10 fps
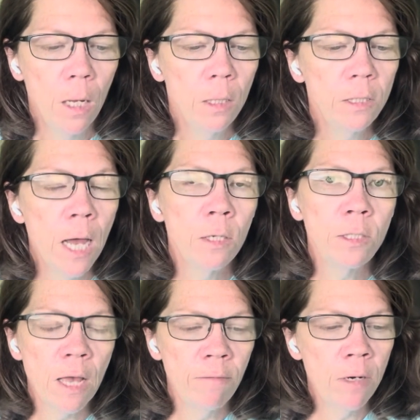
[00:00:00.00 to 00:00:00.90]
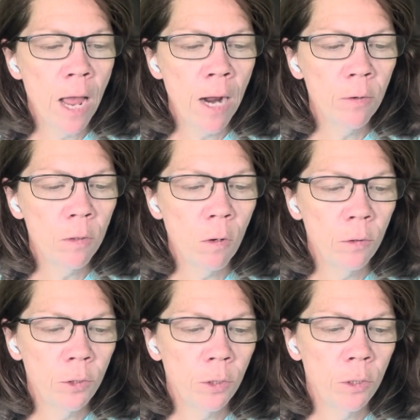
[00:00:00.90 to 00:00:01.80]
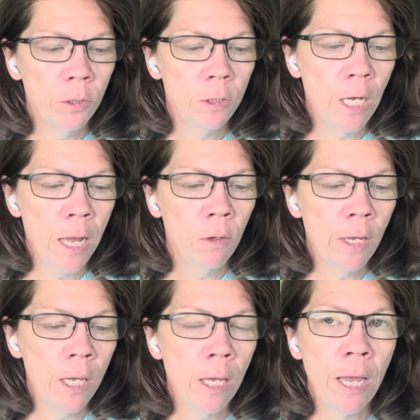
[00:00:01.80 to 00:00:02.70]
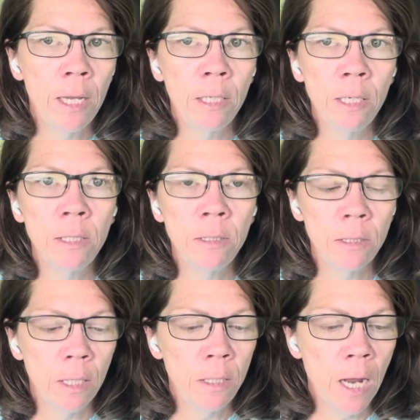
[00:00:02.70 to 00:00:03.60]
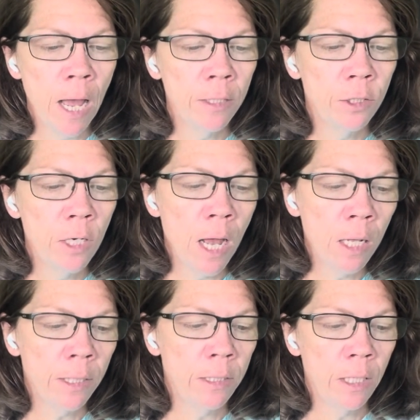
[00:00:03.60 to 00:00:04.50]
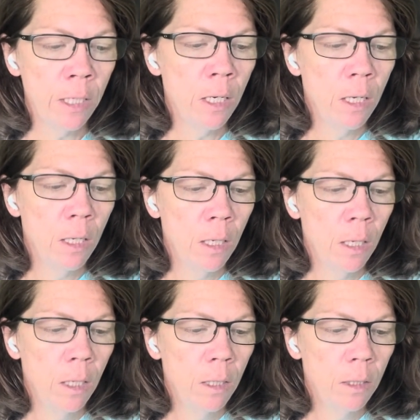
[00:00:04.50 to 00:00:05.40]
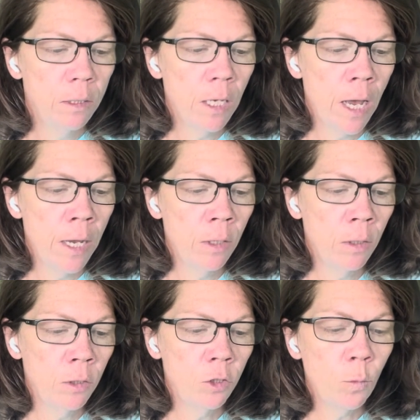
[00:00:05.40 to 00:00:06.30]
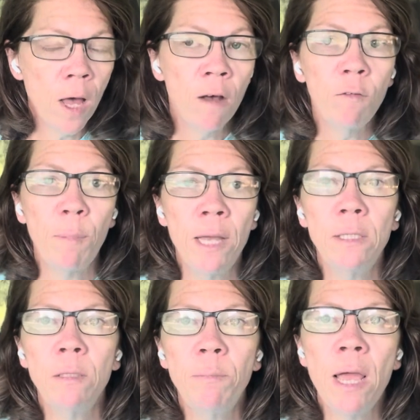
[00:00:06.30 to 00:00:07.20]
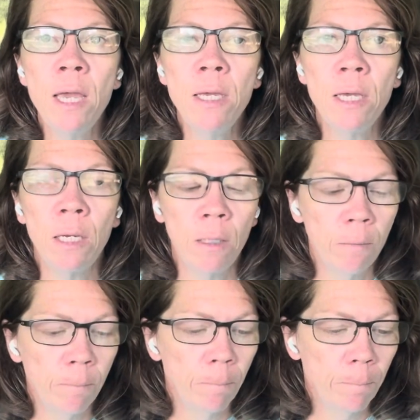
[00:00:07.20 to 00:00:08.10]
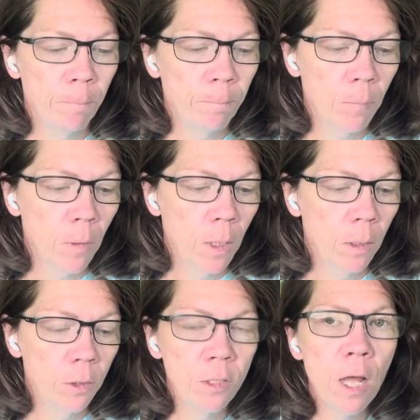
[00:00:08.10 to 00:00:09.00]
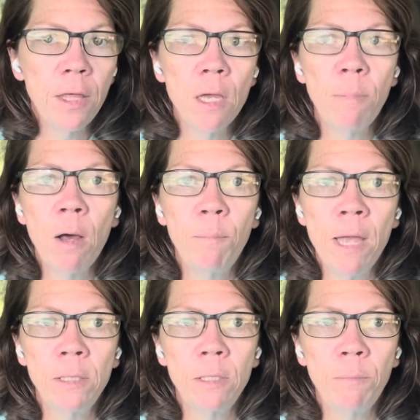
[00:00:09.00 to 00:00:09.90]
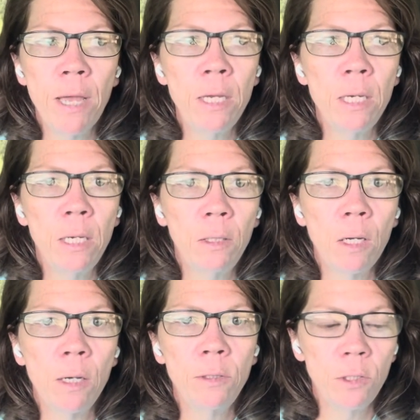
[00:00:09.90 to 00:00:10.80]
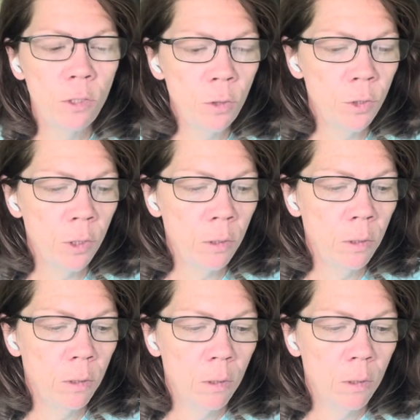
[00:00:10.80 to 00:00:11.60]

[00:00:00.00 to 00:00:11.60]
Title VII, agriculture. Title VIII, aliens and nationality. Title 12, banks and banking. There's nothing about banks and banking in the Constitution